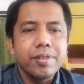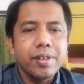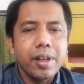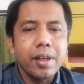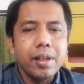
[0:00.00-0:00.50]

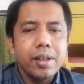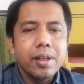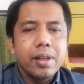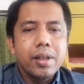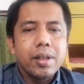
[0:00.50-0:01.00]
Okay,
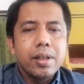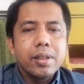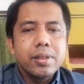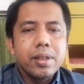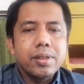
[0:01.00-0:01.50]

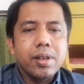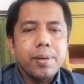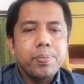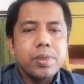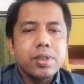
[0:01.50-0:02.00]
the
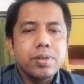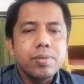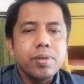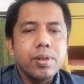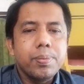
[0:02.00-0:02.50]
therapist
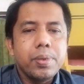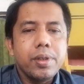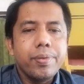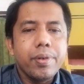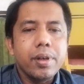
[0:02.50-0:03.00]
will be
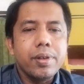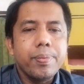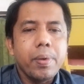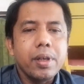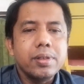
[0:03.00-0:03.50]
very
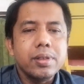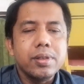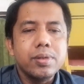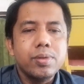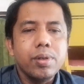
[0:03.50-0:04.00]

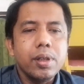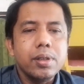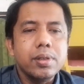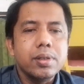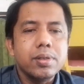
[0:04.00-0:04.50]
patient
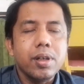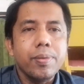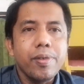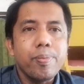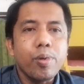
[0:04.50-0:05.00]
during this
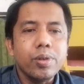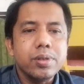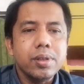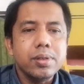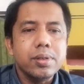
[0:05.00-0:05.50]
therapy
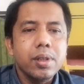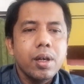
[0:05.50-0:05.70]
process,